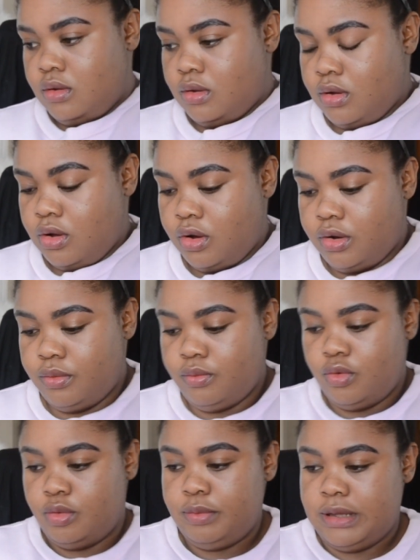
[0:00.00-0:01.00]
cotton
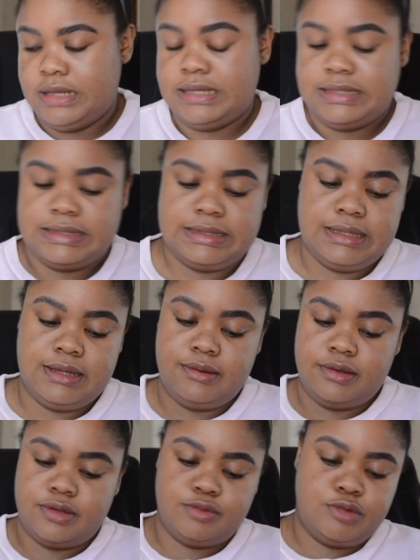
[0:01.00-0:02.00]
wool piece,
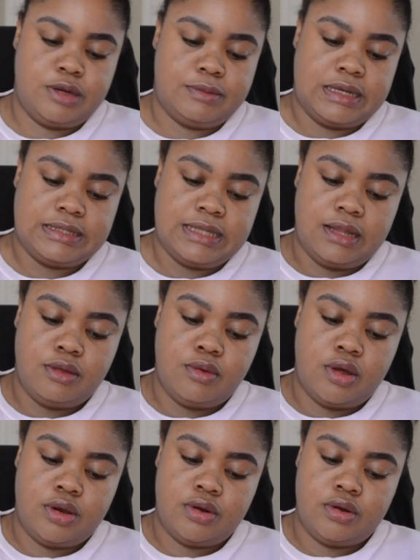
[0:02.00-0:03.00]
spray micellar
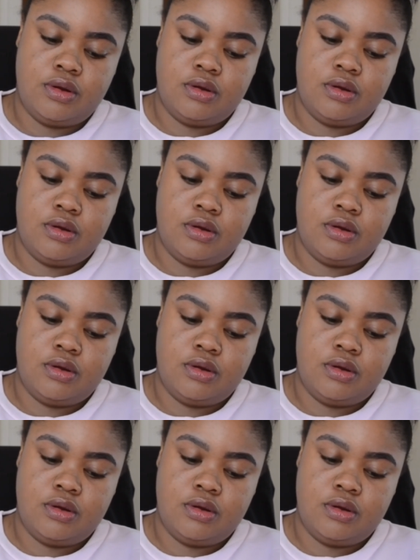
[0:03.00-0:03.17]
water,